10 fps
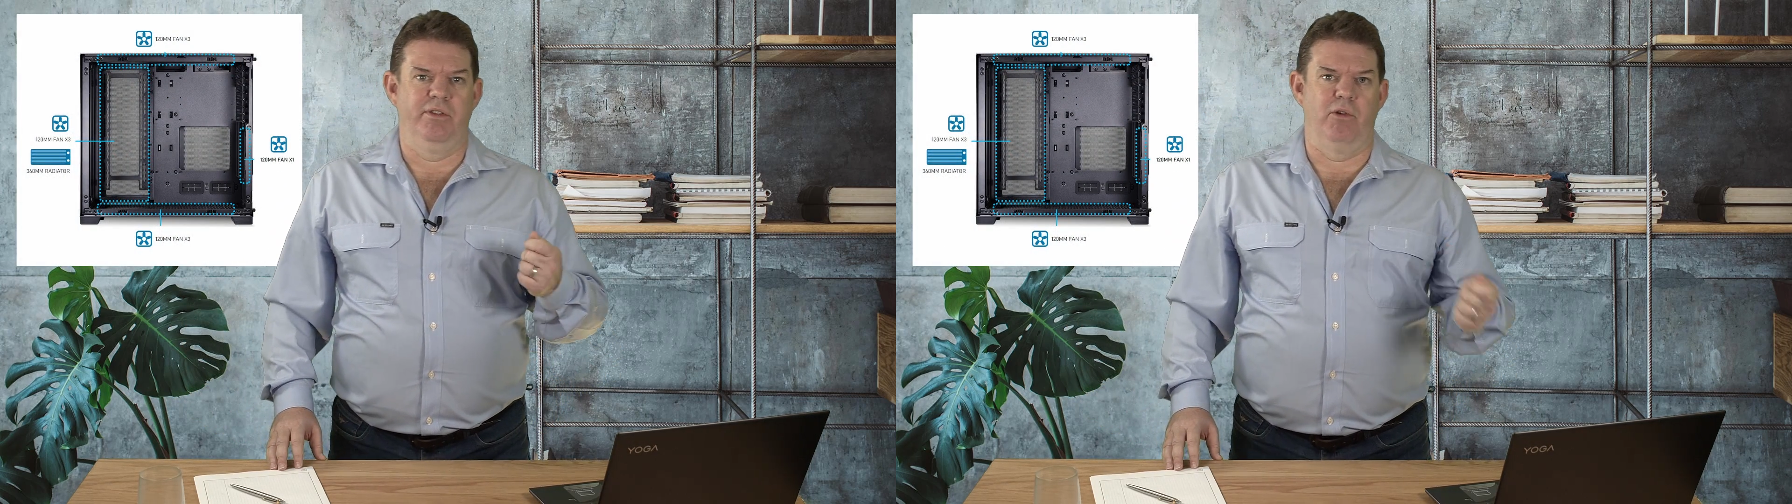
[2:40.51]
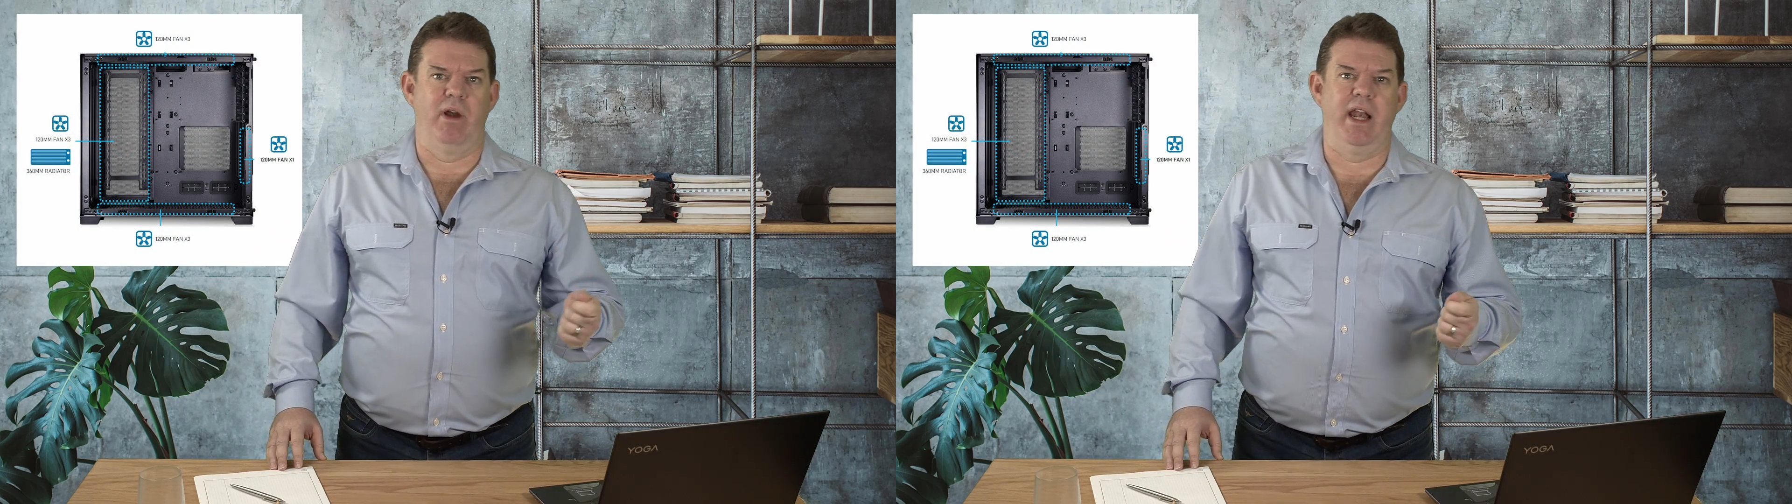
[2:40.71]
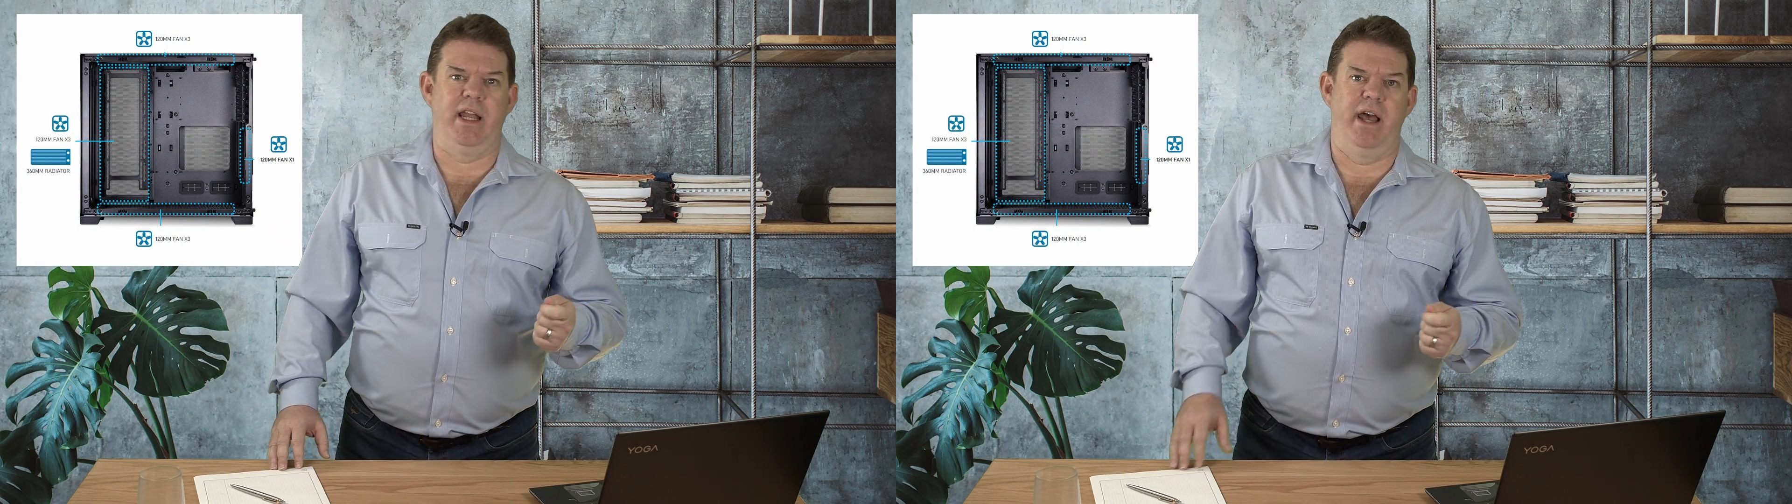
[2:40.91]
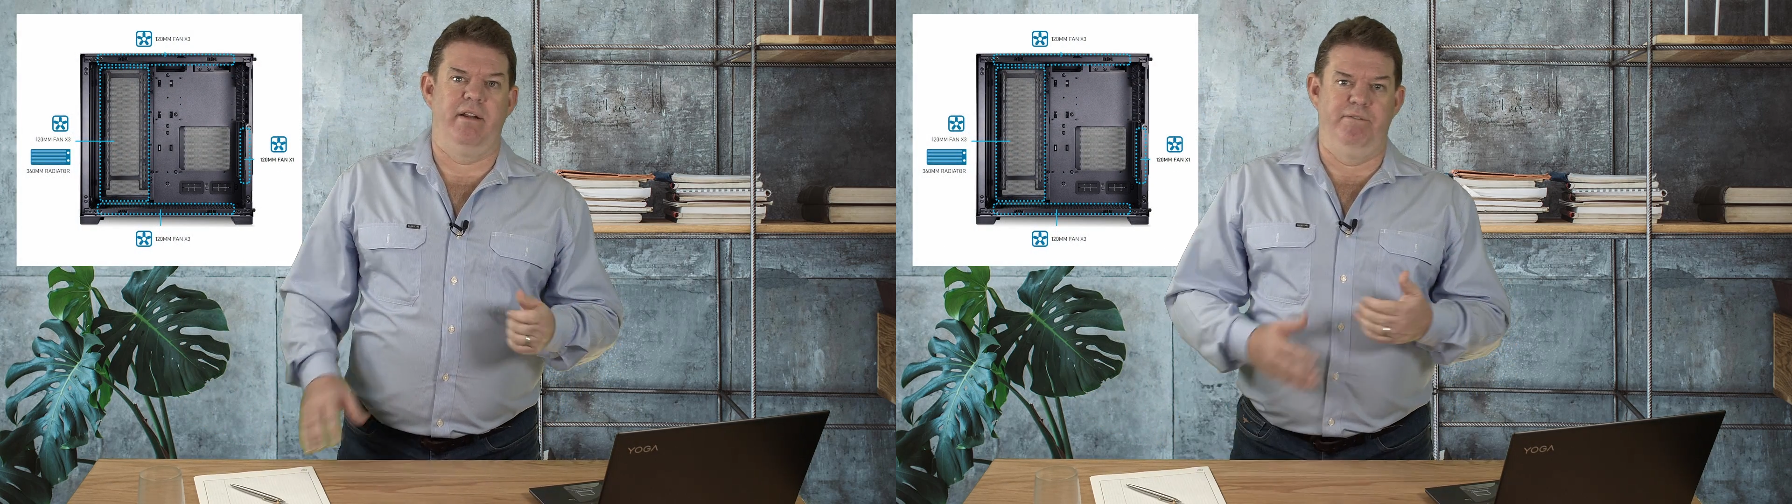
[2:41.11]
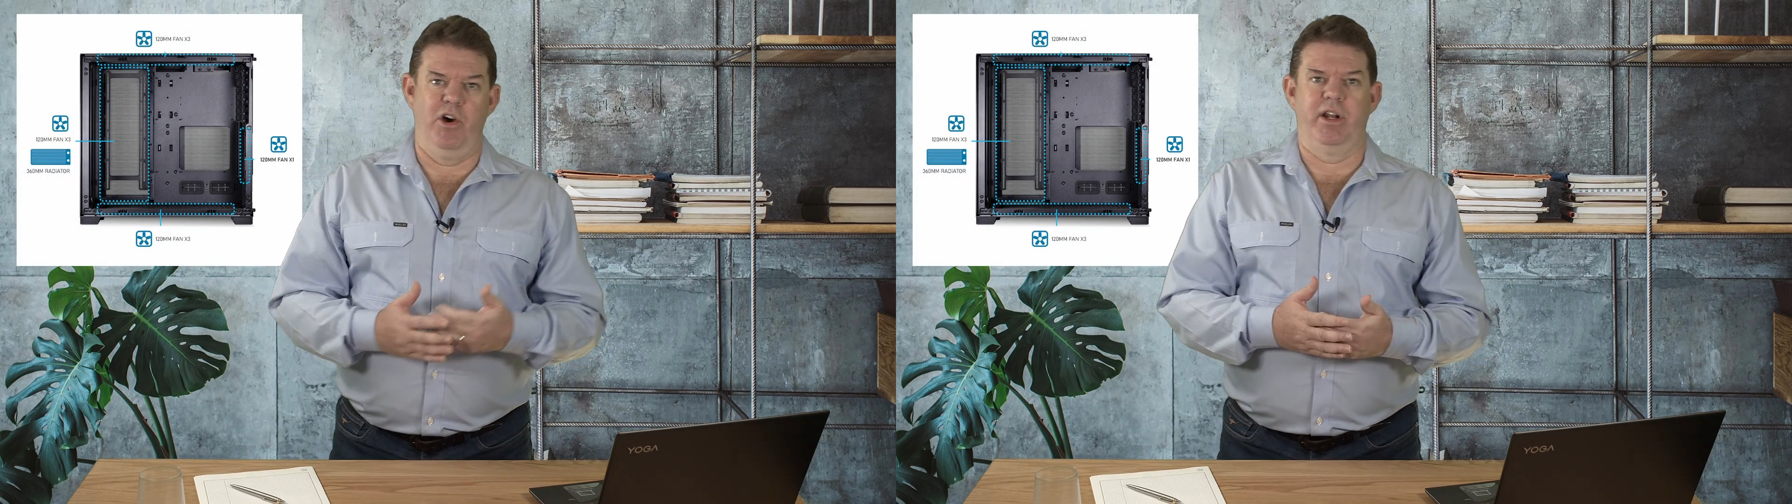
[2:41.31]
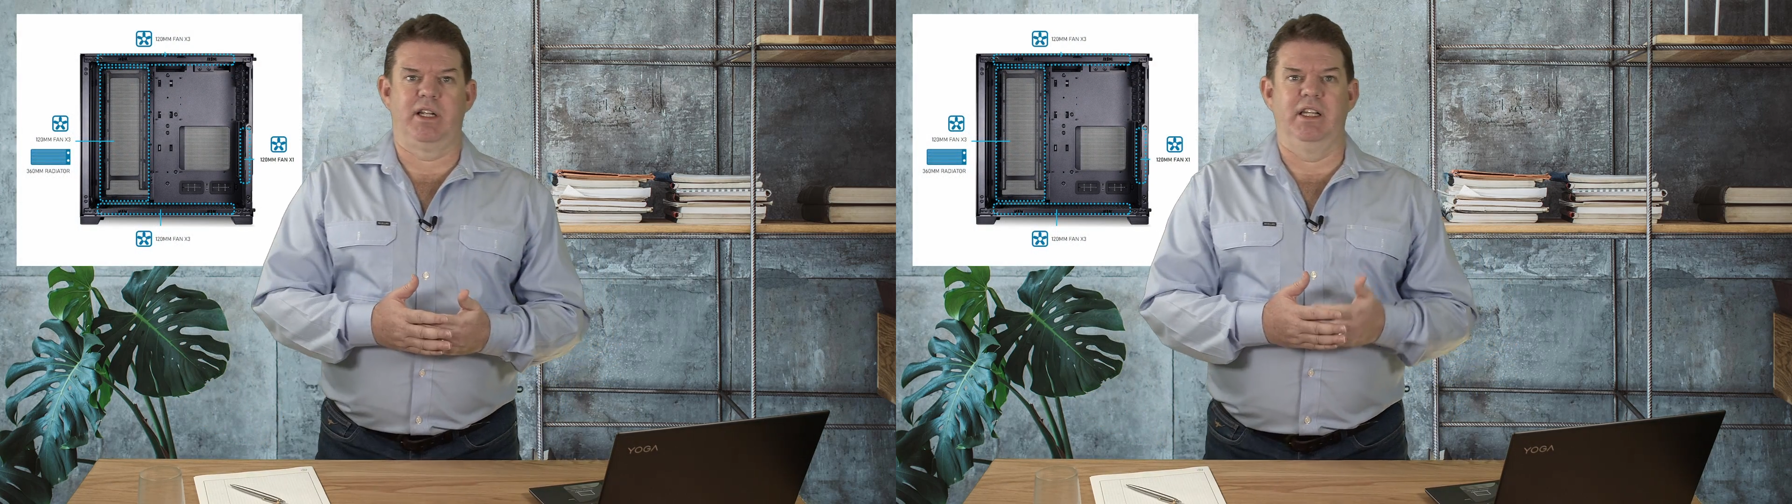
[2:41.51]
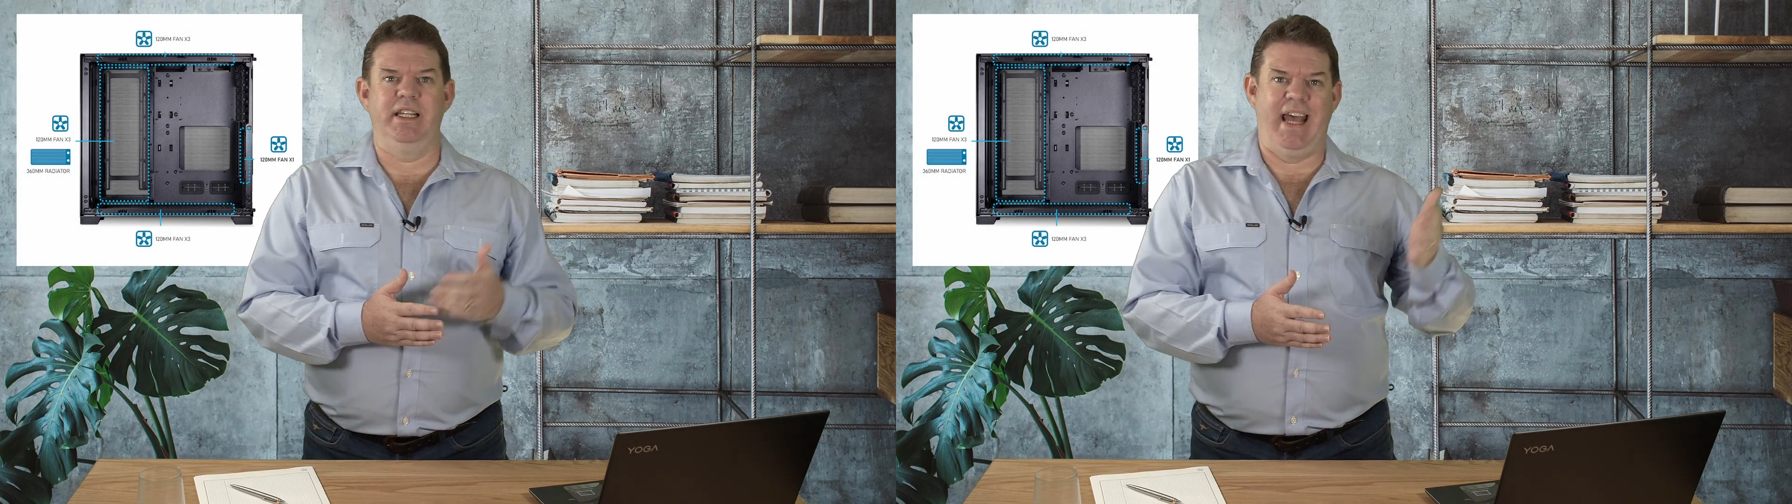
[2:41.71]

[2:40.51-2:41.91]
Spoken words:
the radiator vertically